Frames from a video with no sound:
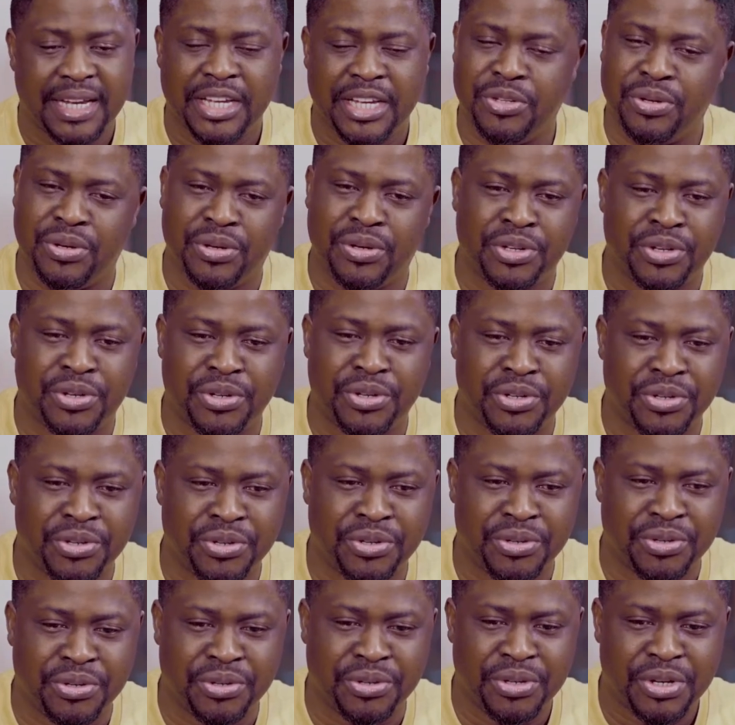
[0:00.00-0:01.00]
You, you know,
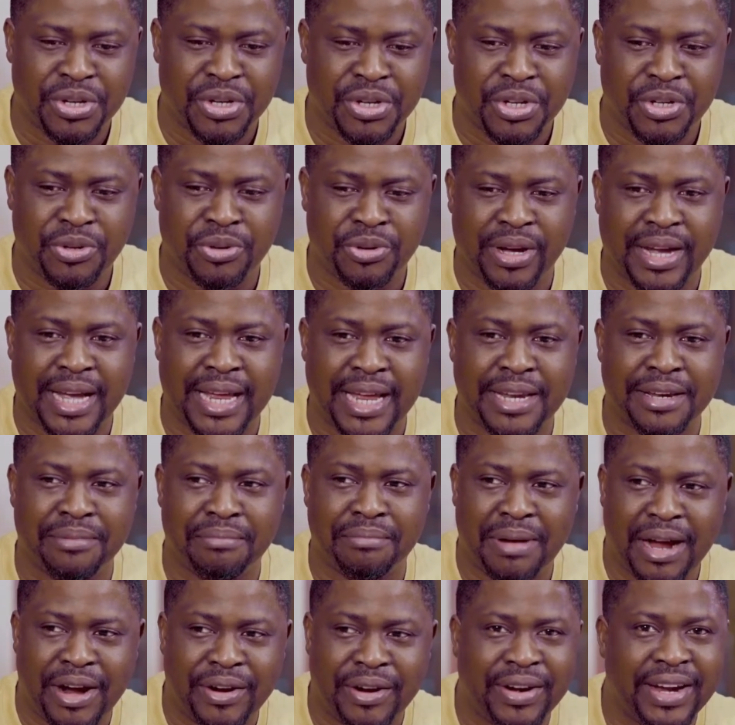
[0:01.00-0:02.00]
you you are getting
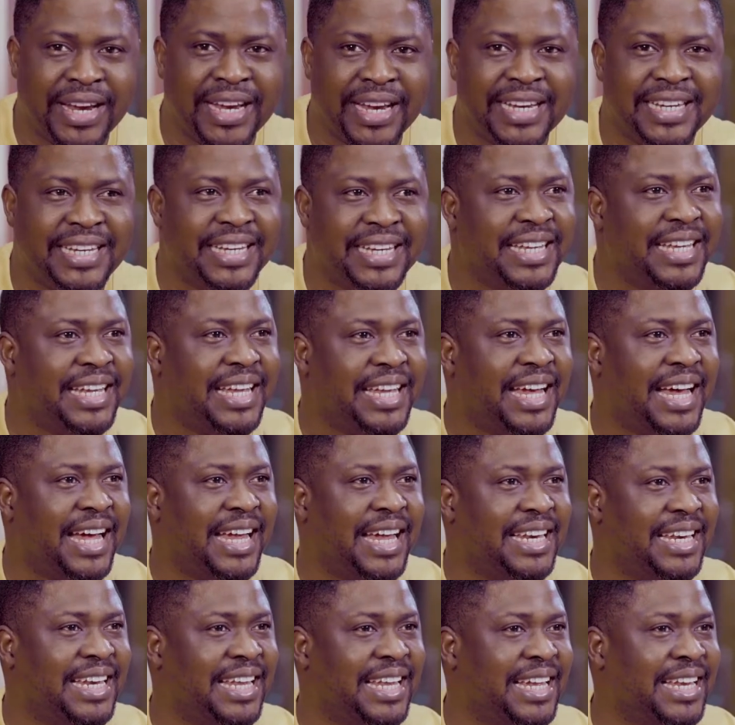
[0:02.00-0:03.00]
married,
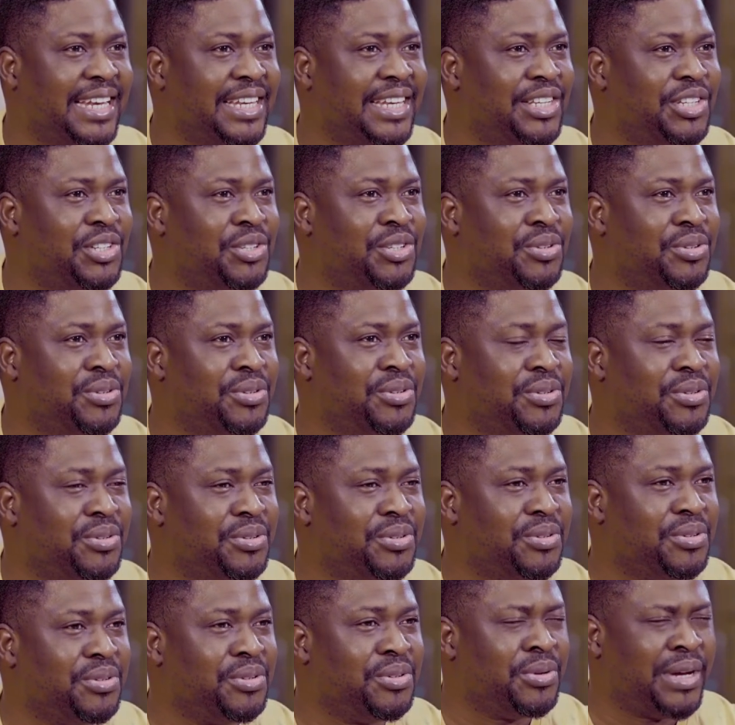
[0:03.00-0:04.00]
and then
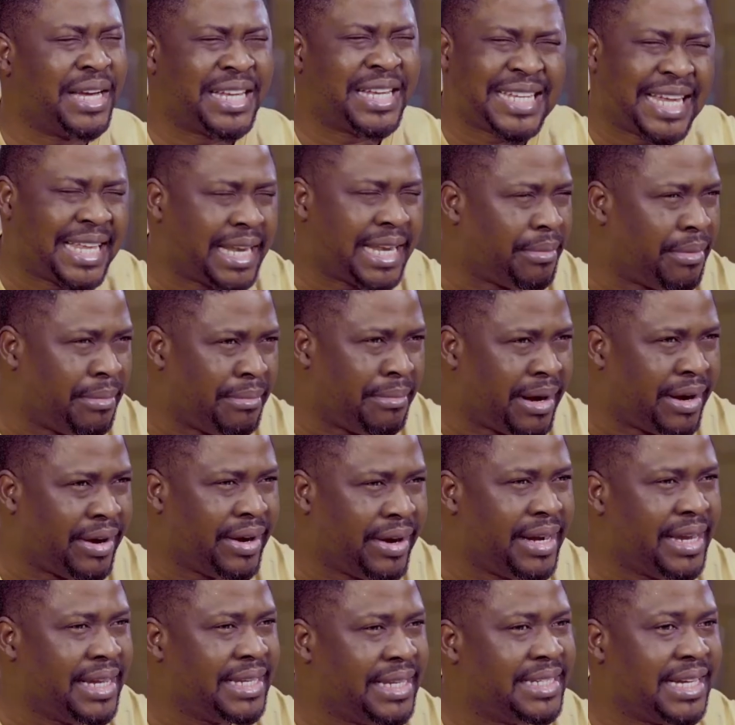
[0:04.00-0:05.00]
you you're excited about
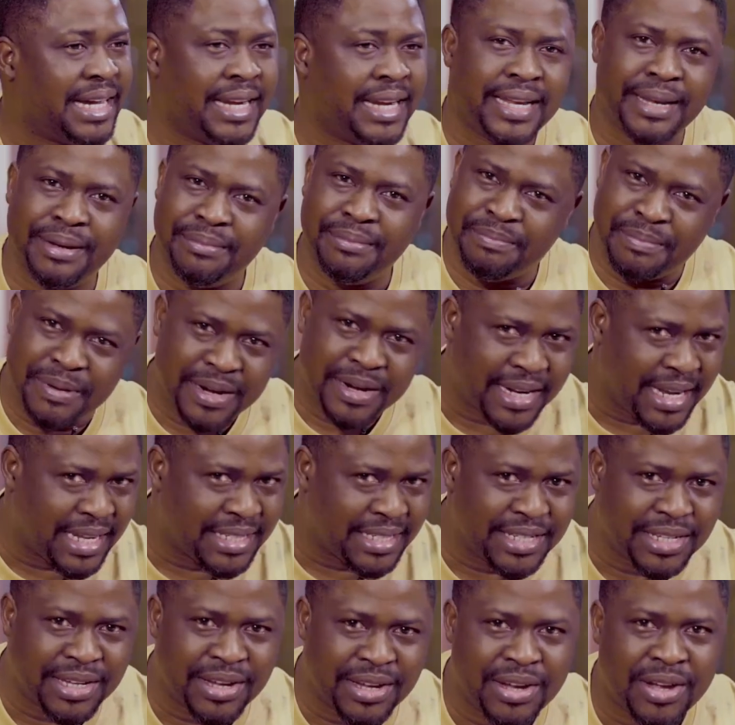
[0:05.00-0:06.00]
marriage, and then
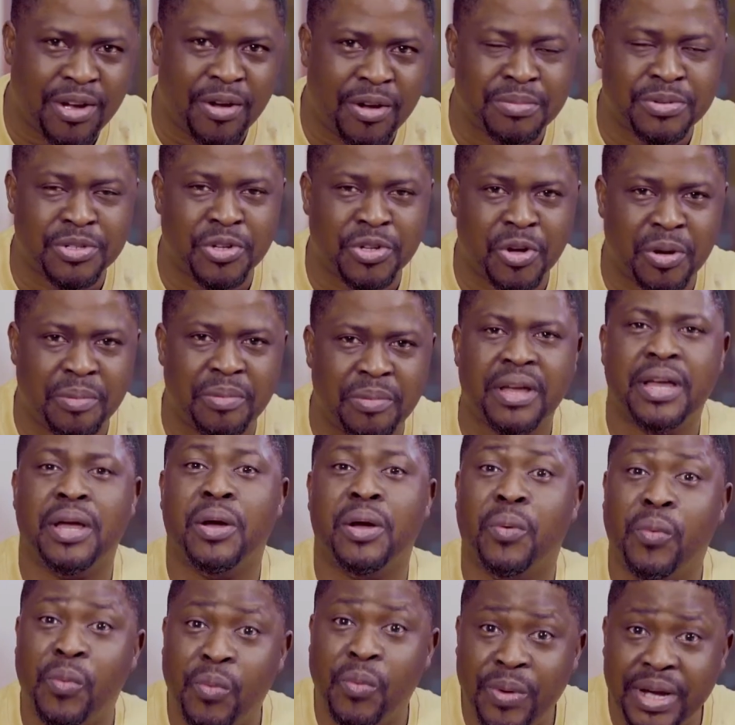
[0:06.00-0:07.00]
pregnancy comes up,
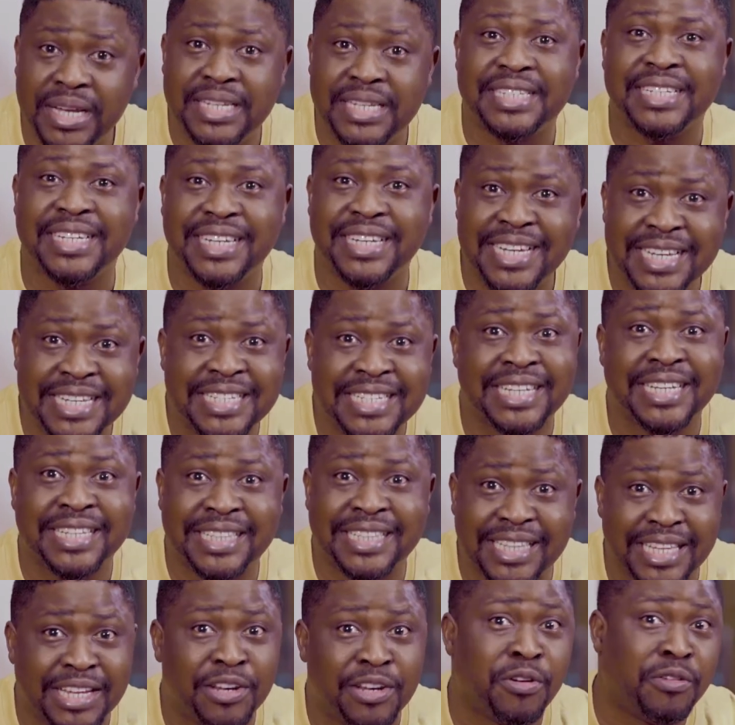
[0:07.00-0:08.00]
which is a
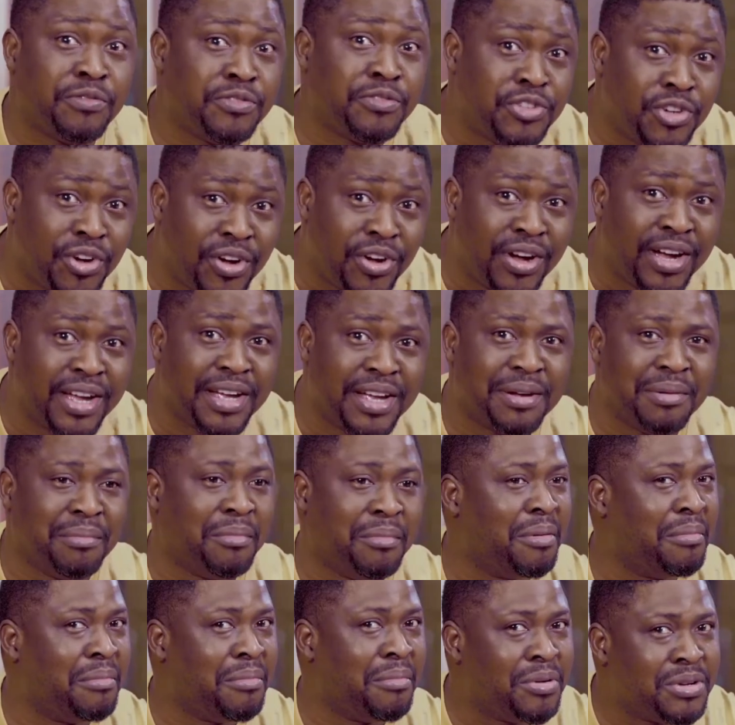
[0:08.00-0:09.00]
thing of joy.
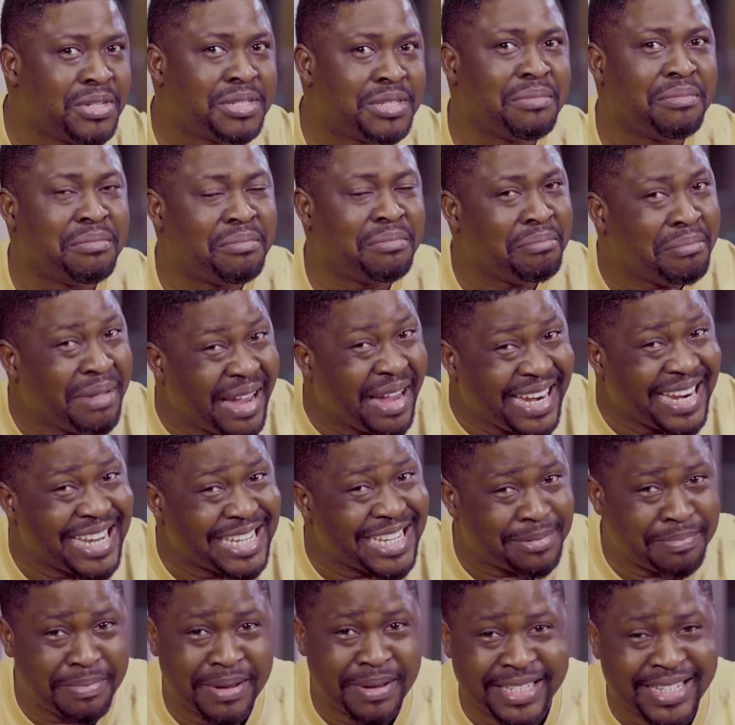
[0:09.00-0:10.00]
But most men,
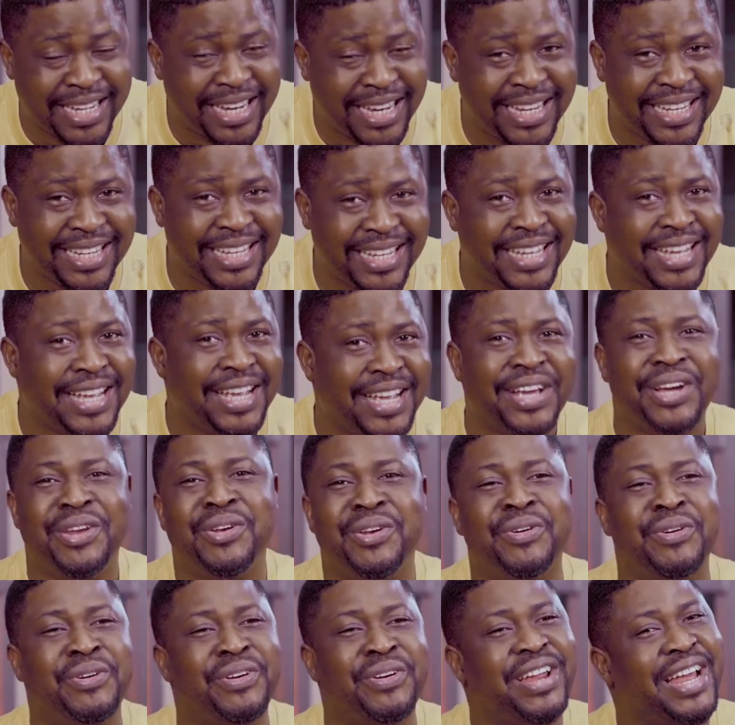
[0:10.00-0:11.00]
especially,
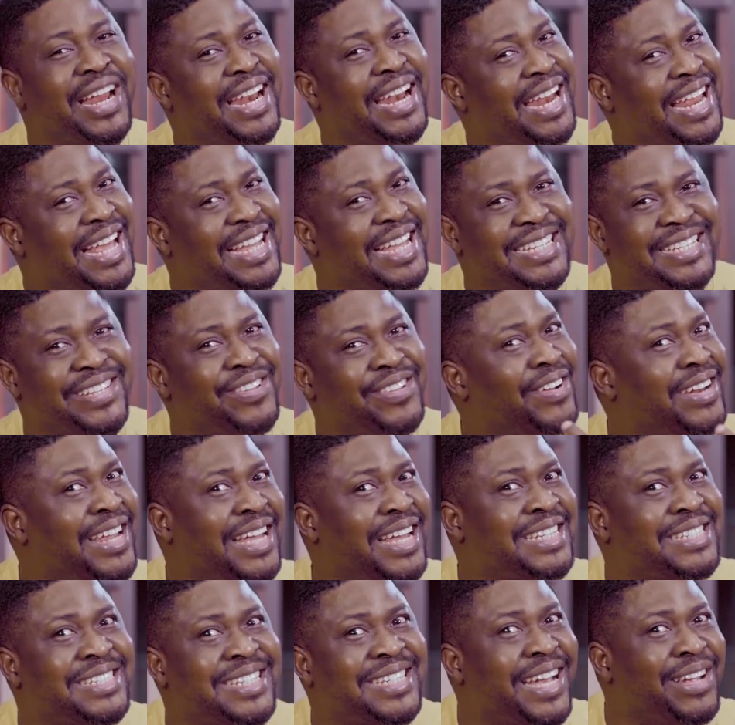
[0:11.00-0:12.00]
don't realize the
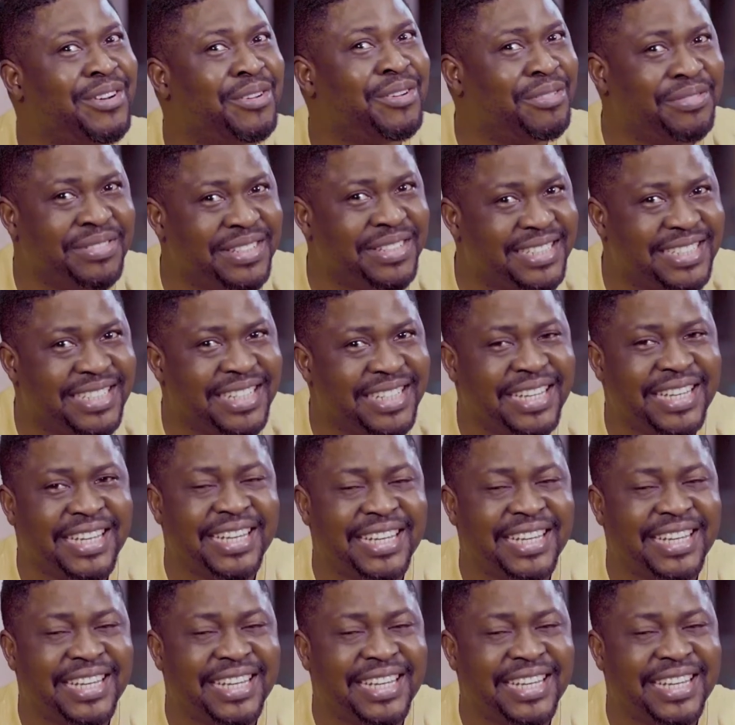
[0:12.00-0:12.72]
other side of it.